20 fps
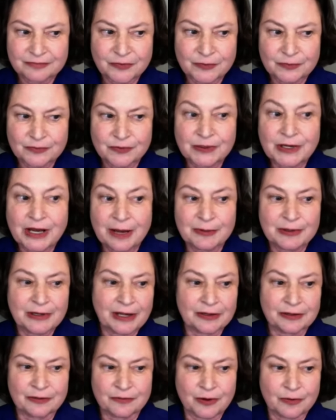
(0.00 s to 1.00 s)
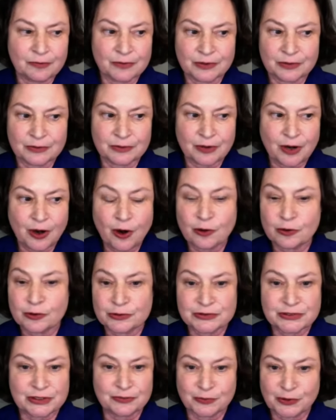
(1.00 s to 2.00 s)
phenomenon of the
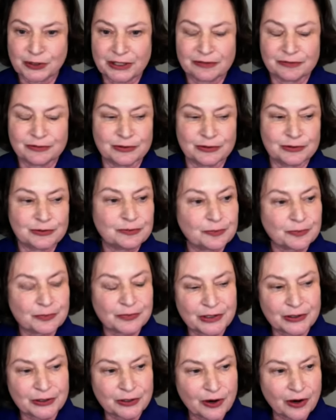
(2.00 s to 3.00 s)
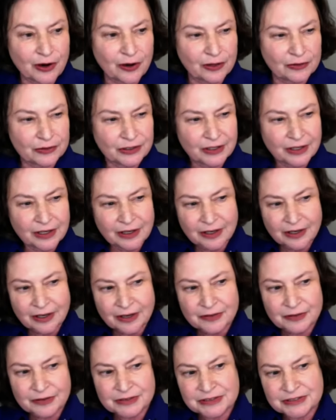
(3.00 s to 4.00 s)
hose and whatever they're called,
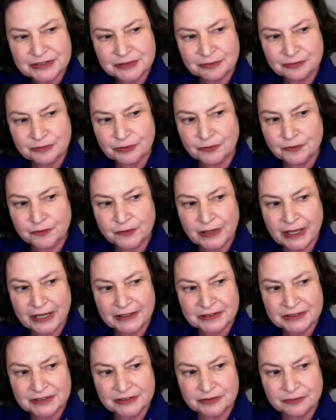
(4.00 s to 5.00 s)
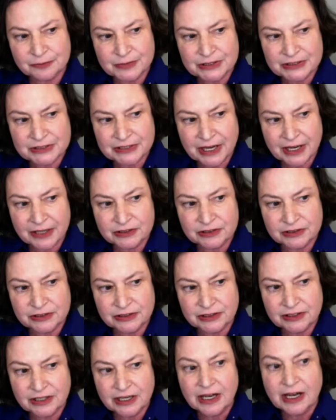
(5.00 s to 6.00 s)
this reflexive
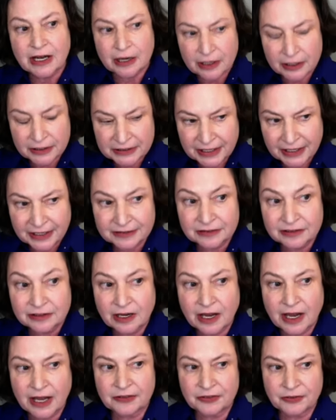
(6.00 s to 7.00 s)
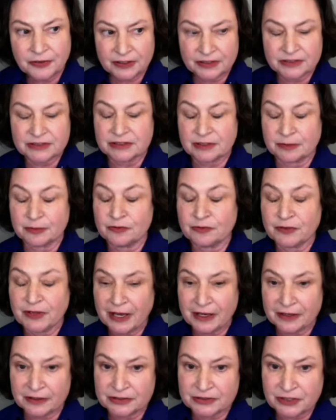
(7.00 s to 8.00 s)
misogyny. Again, I think some of
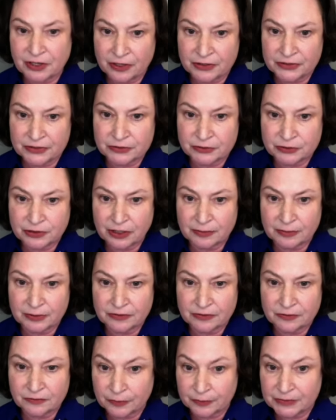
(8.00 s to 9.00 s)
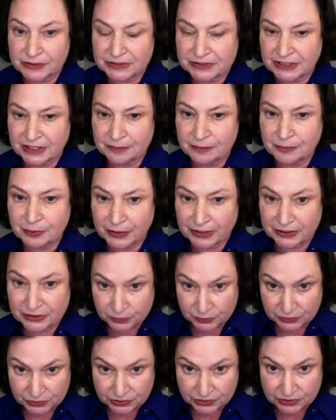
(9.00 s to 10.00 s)
that is also coming from the same place,
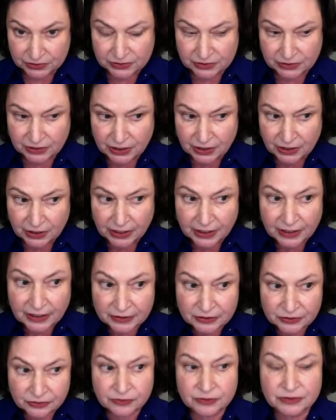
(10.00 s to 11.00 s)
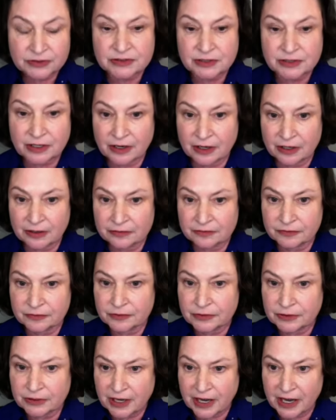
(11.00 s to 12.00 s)
which is ignorance of
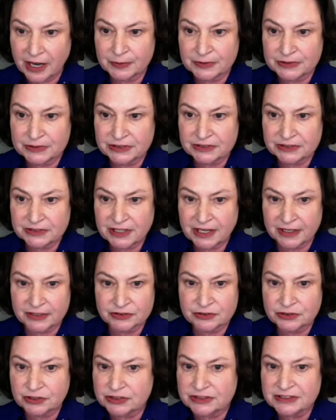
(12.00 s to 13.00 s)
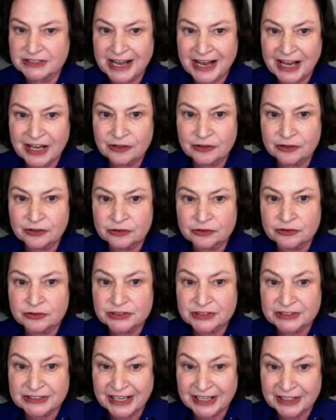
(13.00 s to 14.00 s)
the opposite sex, just not
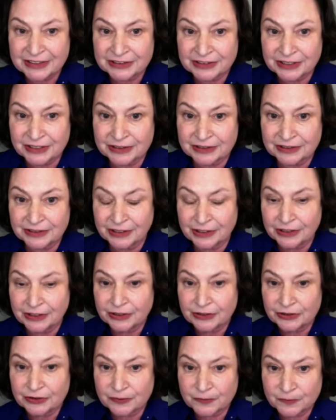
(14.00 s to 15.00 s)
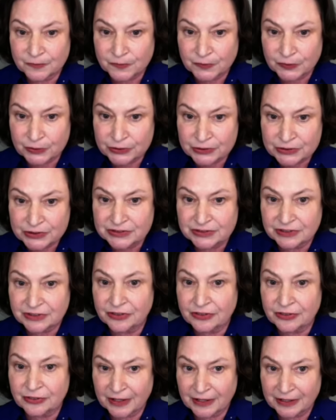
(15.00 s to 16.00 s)
understanding the first
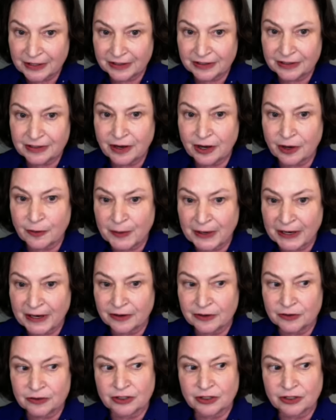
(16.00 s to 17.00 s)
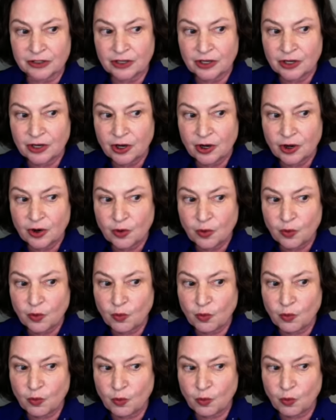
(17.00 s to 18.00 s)
thing about
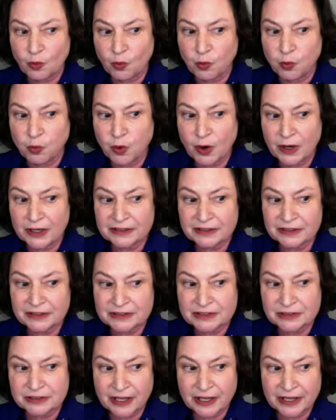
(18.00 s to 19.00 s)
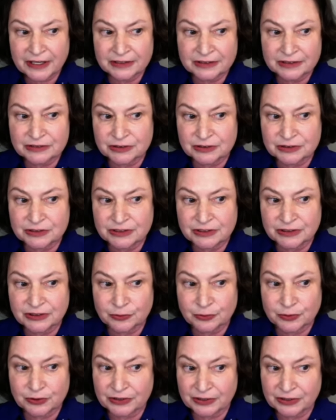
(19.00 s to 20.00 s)
what it's like to
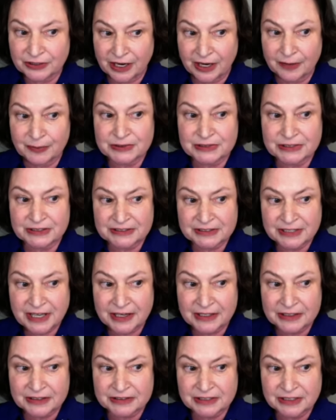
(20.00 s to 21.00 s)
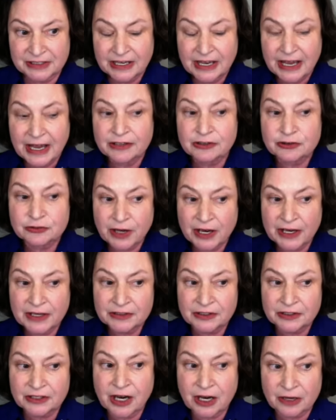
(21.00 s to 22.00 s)
deal with the opposite sex and trying
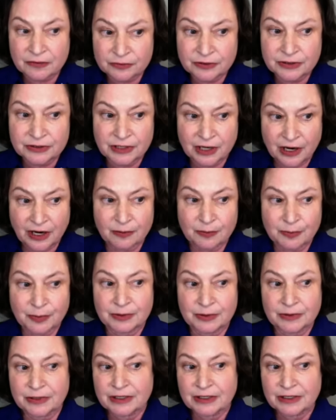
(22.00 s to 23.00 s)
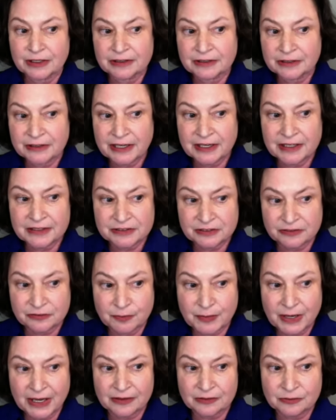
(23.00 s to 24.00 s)
to cover it up. In the case of
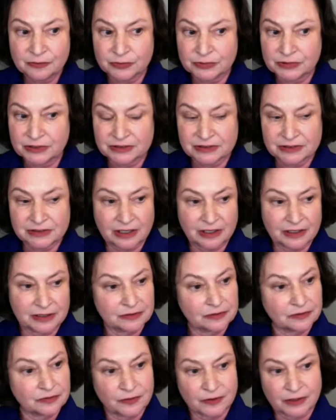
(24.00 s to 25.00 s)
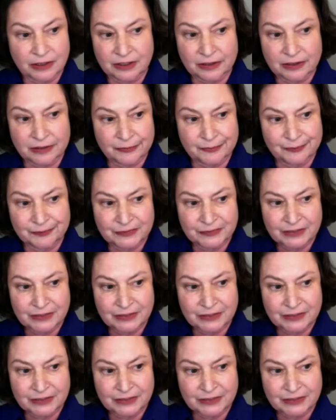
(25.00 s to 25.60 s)
men, with this kind of um,